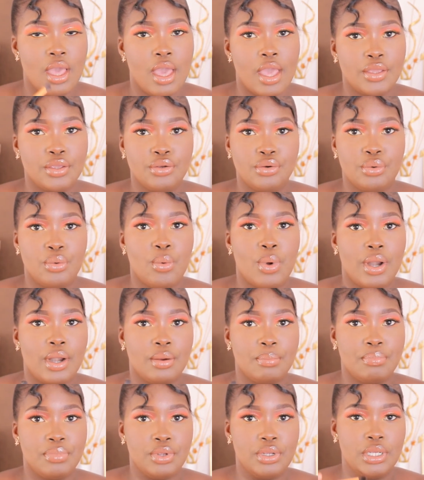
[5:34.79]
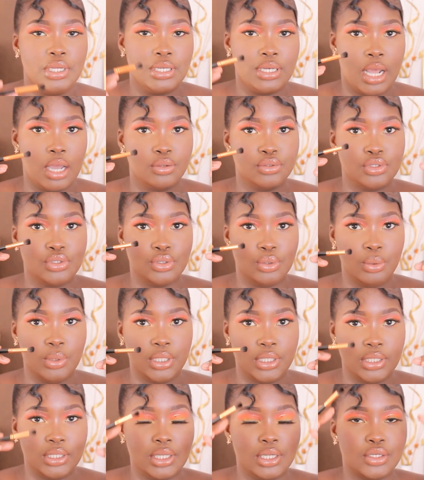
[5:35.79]
and you don't want to bring it down to your
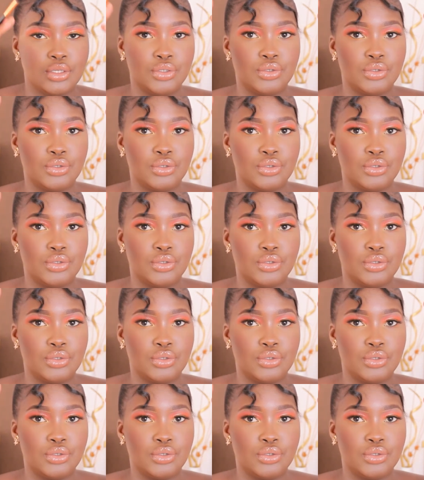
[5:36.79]
lid and